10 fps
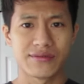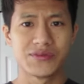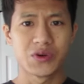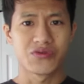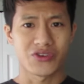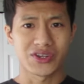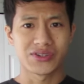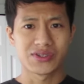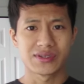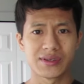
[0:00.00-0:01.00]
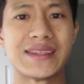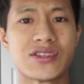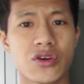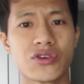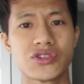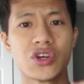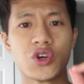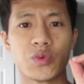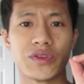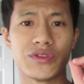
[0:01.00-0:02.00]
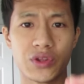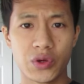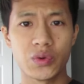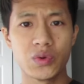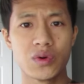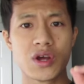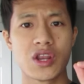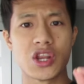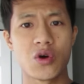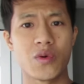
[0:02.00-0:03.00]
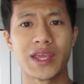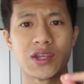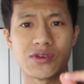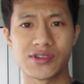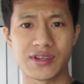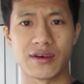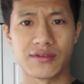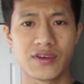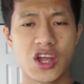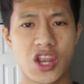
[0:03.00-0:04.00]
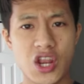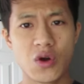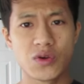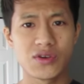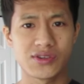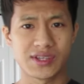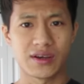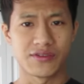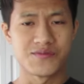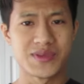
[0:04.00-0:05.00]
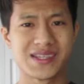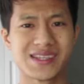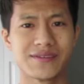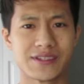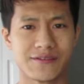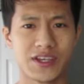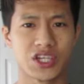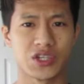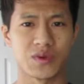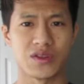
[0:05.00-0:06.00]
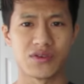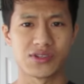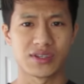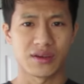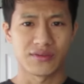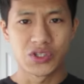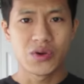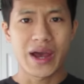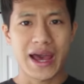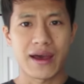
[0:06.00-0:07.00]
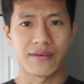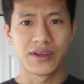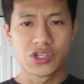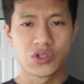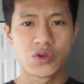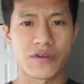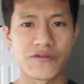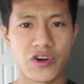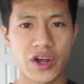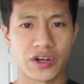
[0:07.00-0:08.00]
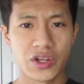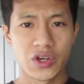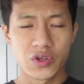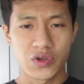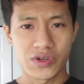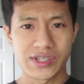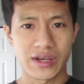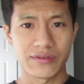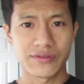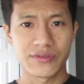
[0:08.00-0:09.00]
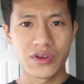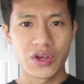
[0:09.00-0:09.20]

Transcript: no friends, it starts with you knowing yourself. Know yourself. Be self-sufficient with yourself. You have to confront yourself